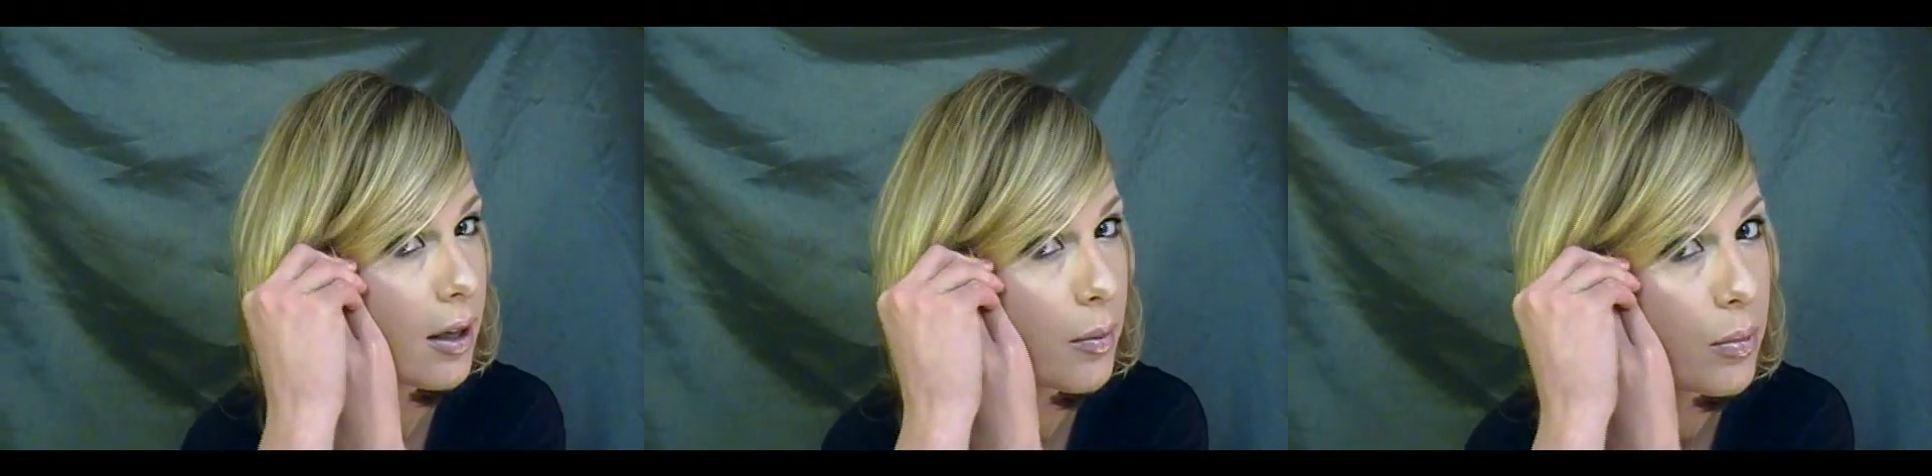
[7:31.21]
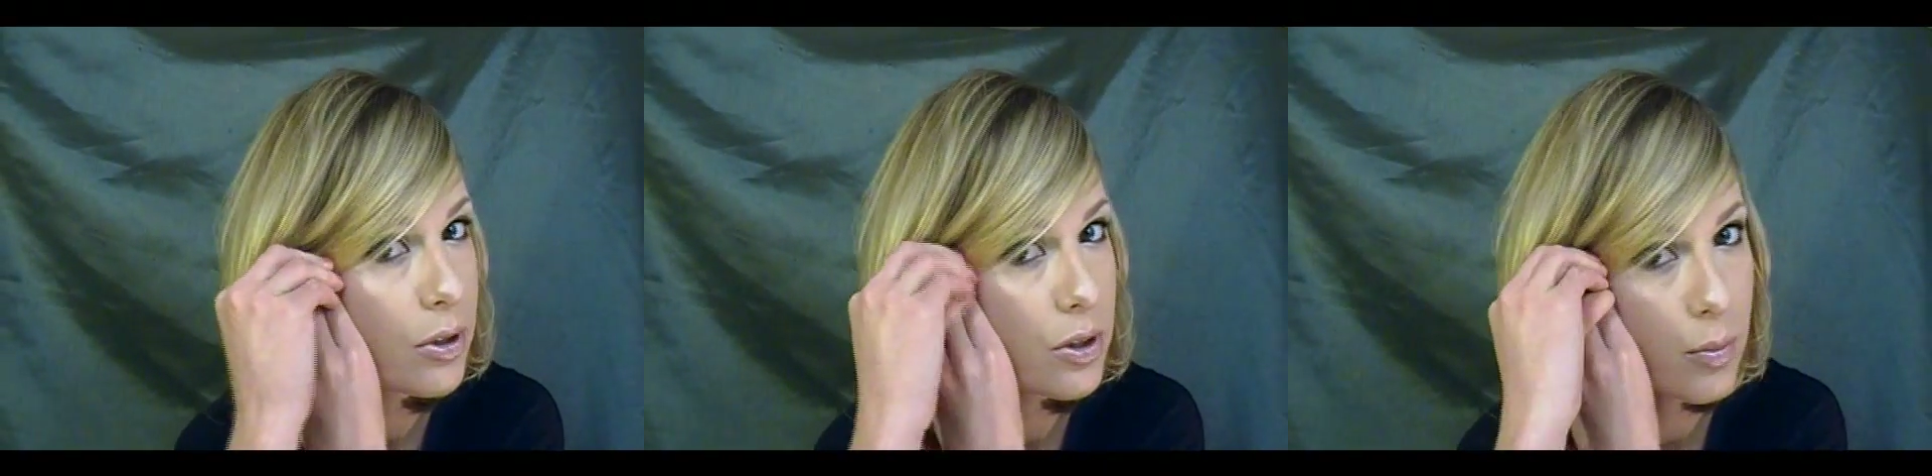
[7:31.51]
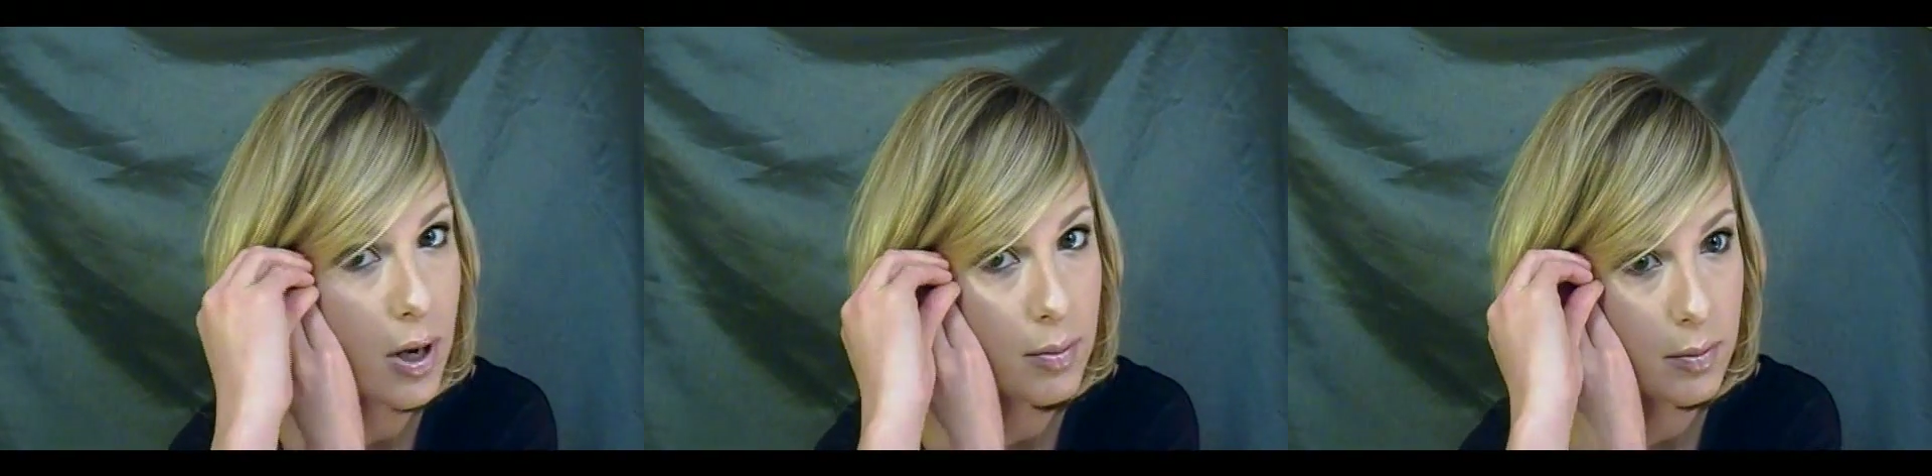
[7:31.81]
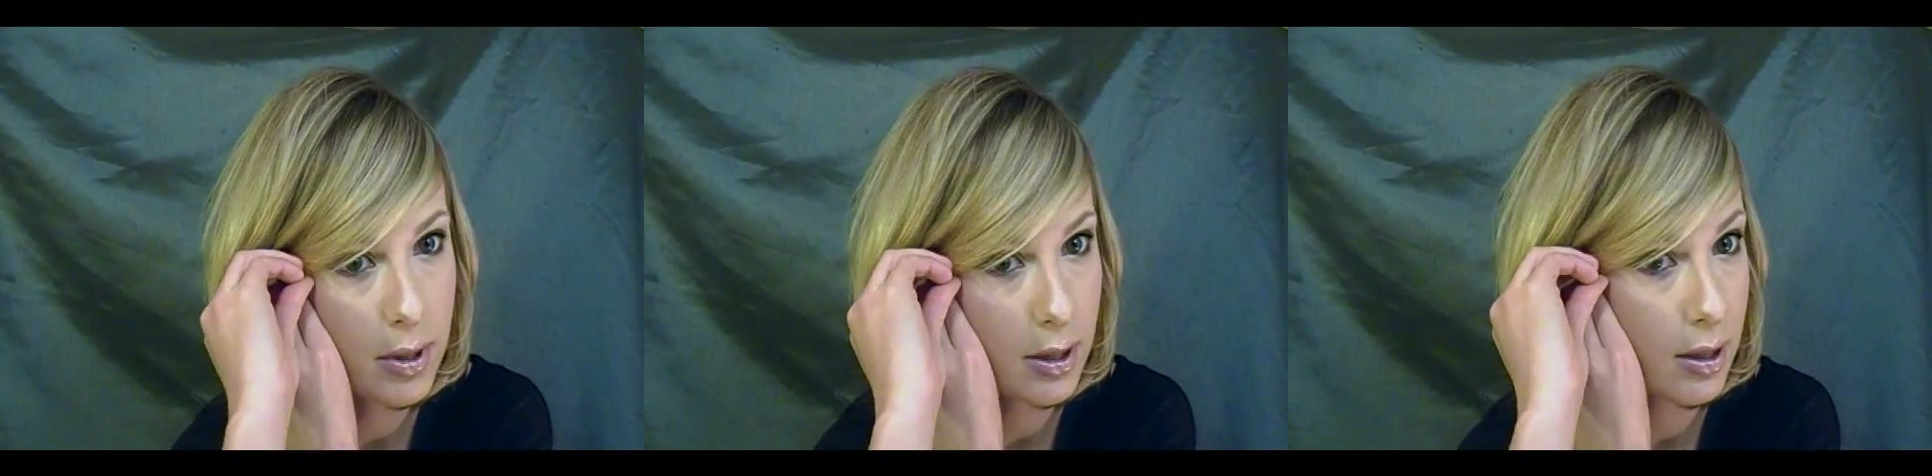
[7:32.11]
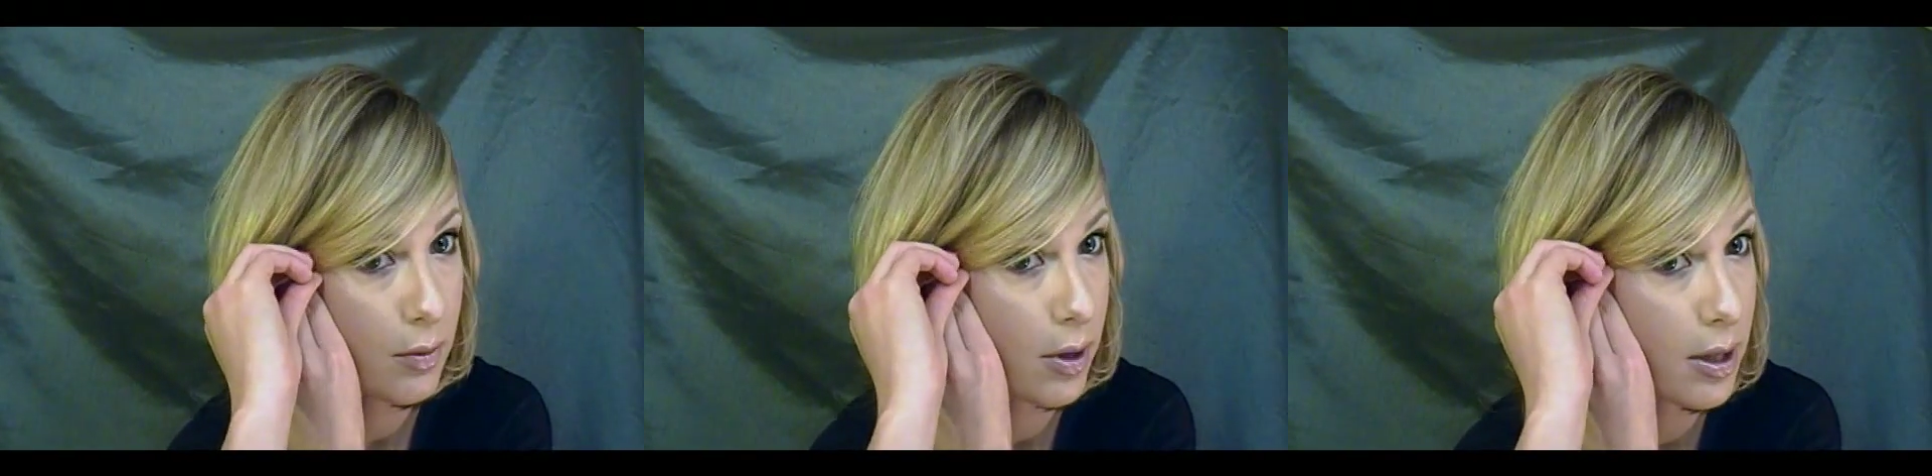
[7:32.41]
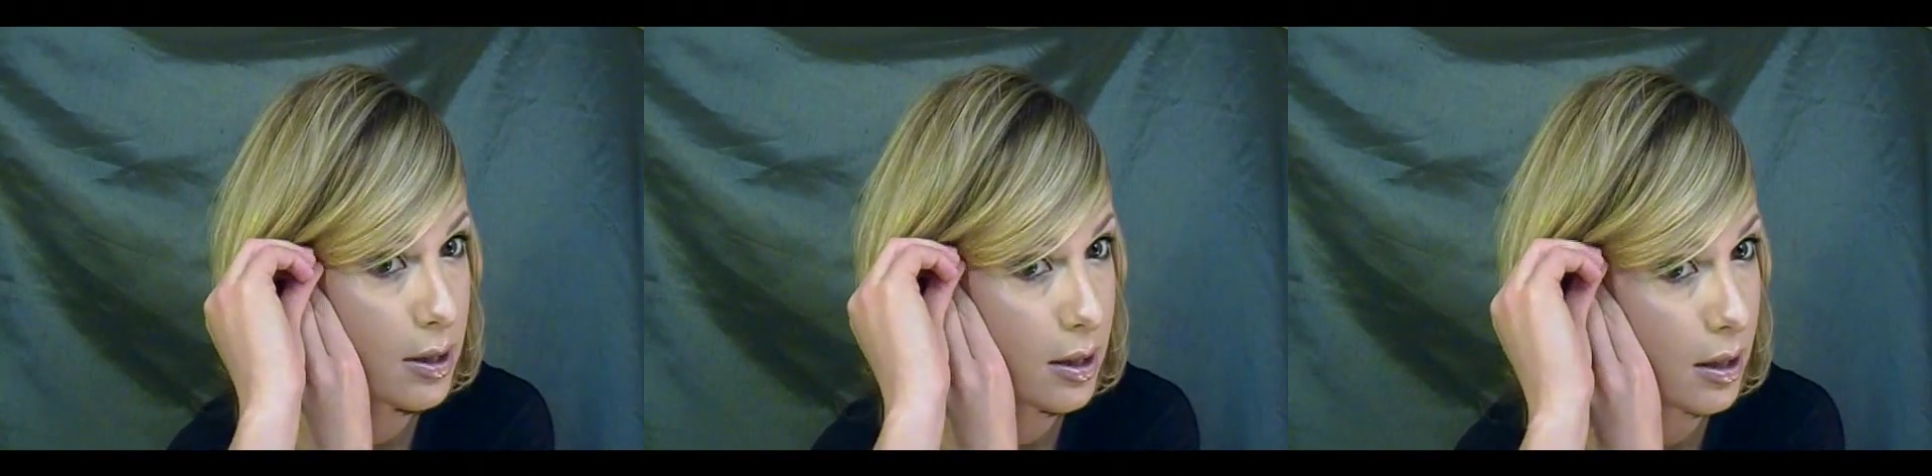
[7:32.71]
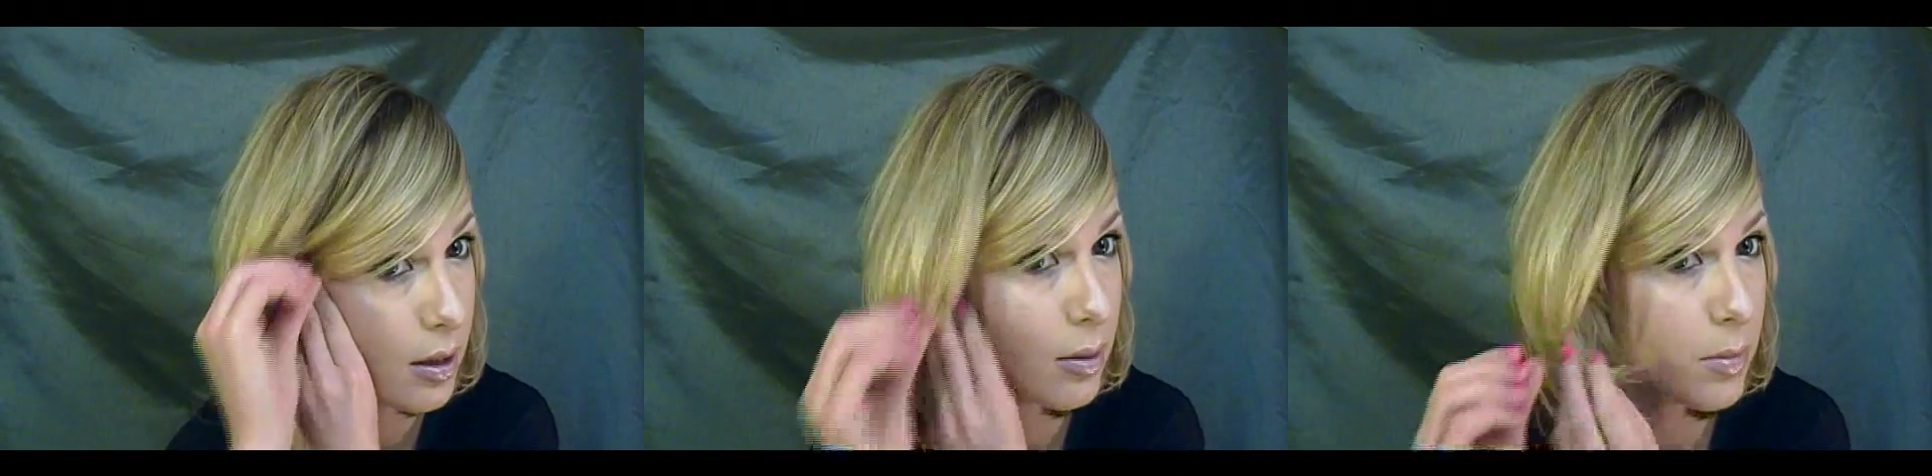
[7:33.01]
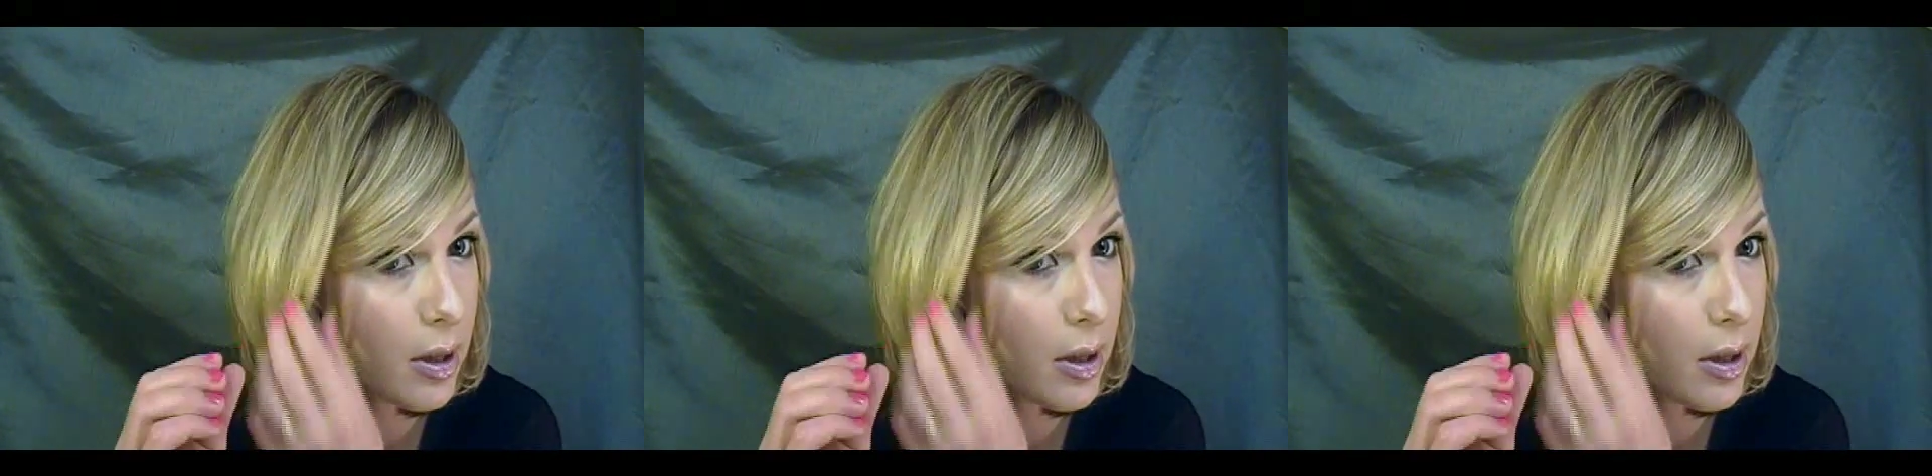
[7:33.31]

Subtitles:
and put your bobby pin in right there